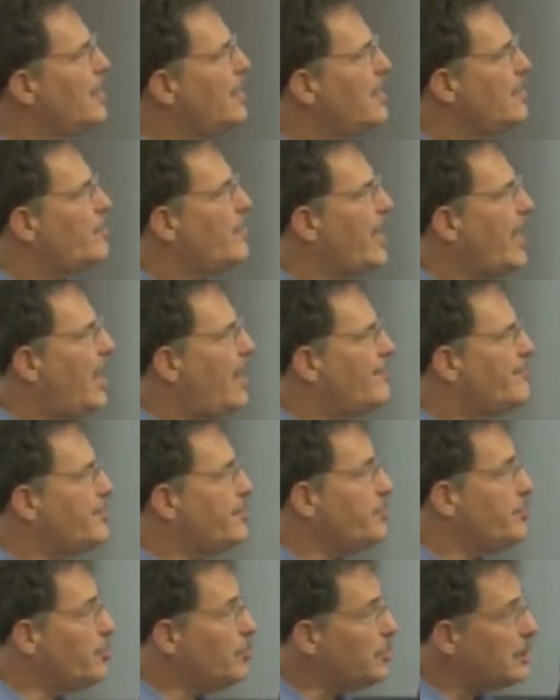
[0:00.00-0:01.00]
Here we have
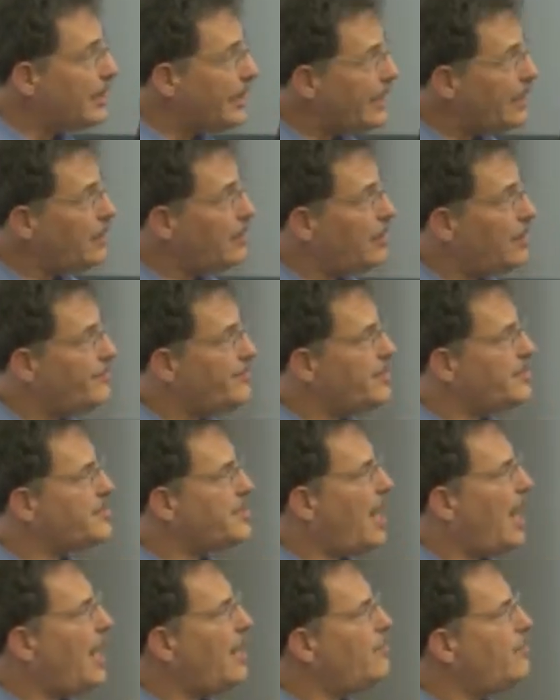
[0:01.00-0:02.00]
the new leader of the
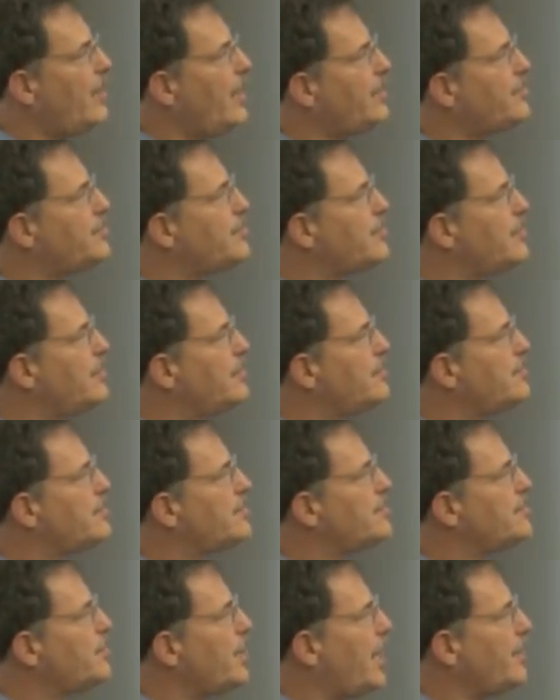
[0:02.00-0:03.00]
Thai red
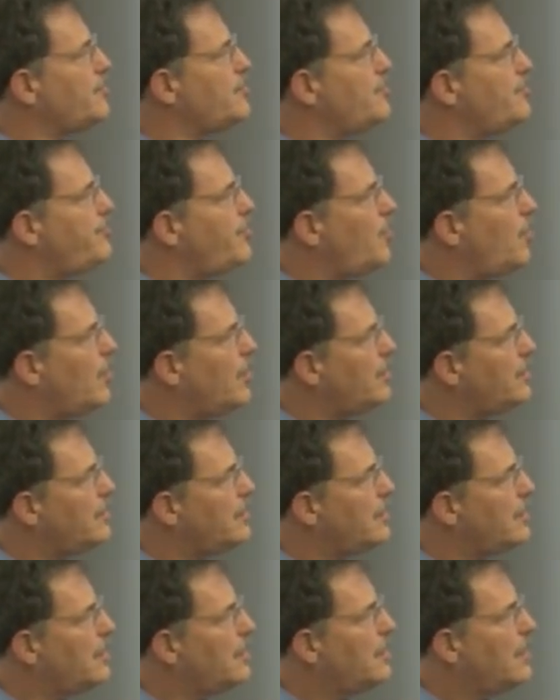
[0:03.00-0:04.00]
shirts,
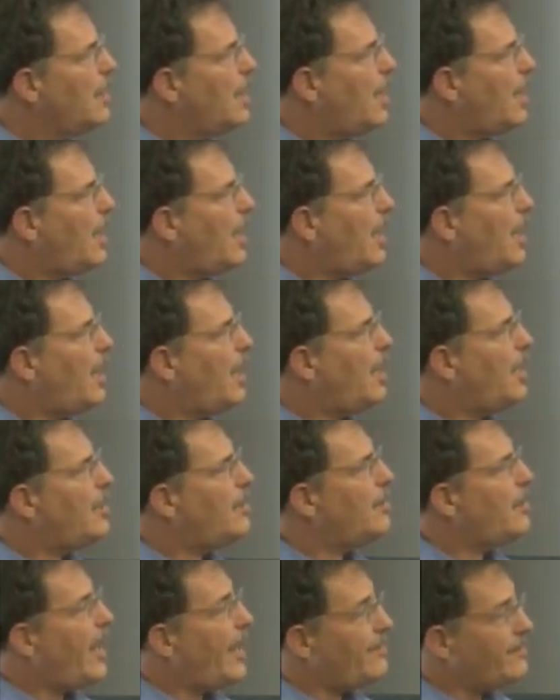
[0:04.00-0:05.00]
Jatuporn uh,
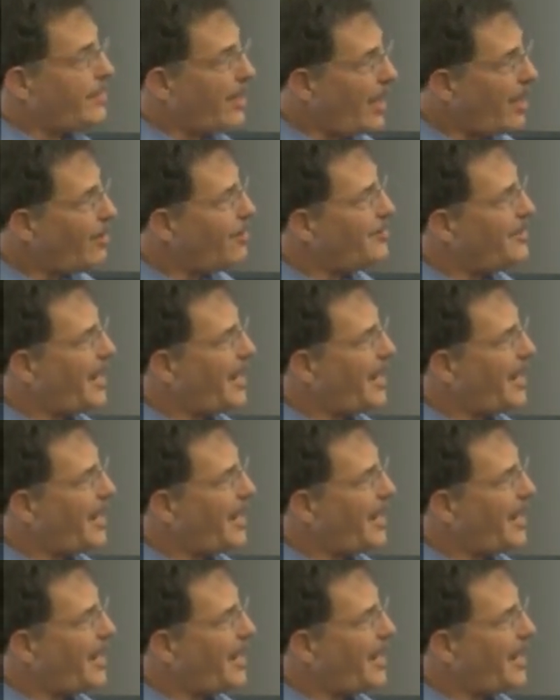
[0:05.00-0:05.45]
and they are